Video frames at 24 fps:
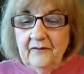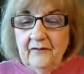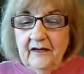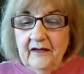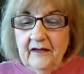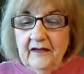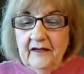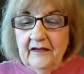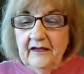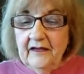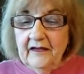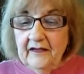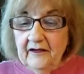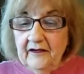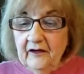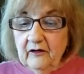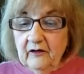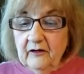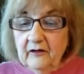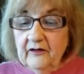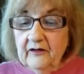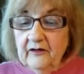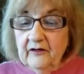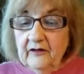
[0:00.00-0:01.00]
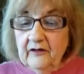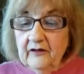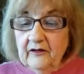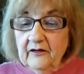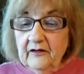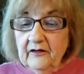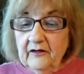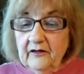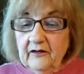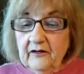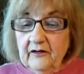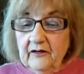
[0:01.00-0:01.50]
And here,
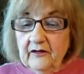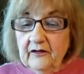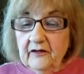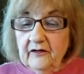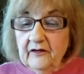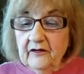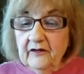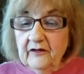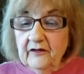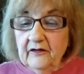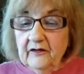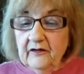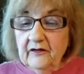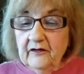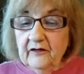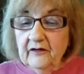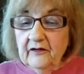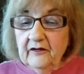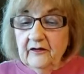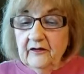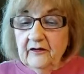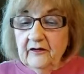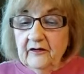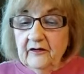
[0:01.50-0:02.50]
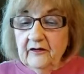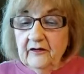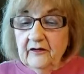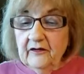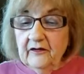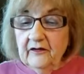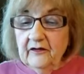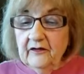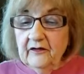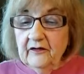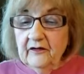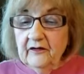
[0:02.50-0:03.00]
the truth is that, you
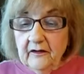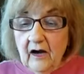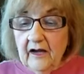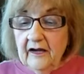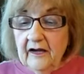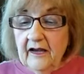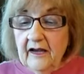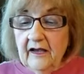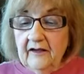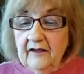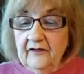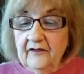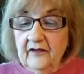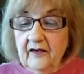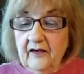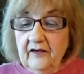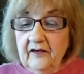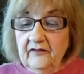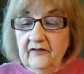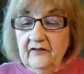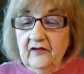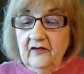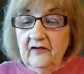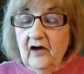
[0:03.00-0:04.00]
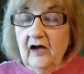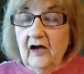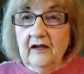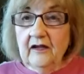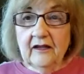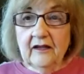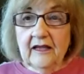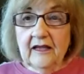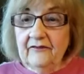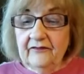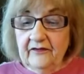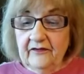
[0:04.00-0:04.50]
know, God has
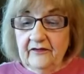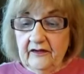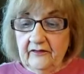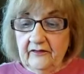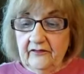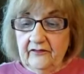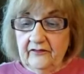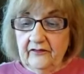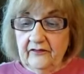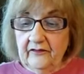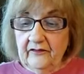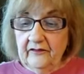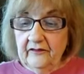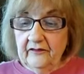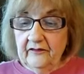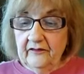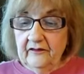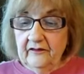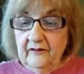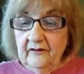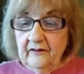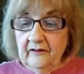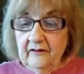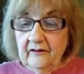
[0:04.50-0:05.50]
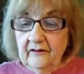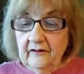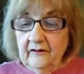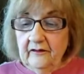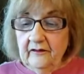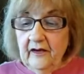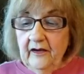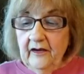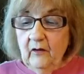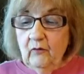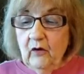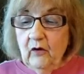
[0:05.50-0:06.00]
not left us.
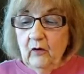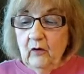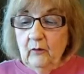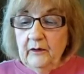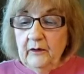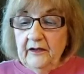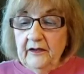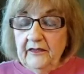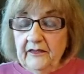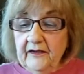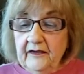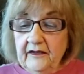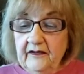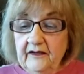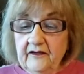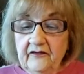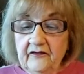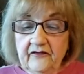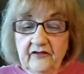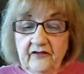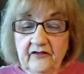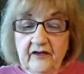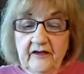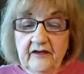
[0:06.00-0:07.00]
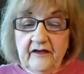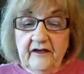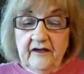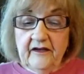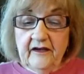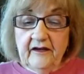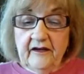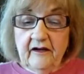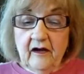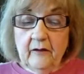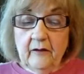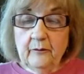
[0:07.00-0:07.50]
And what we think is sin
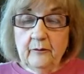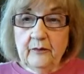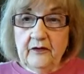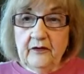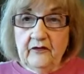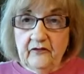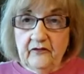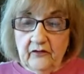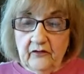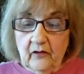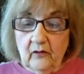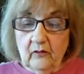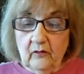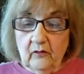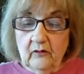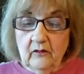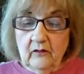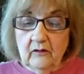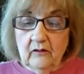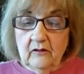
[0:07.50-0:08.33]
cannot be so.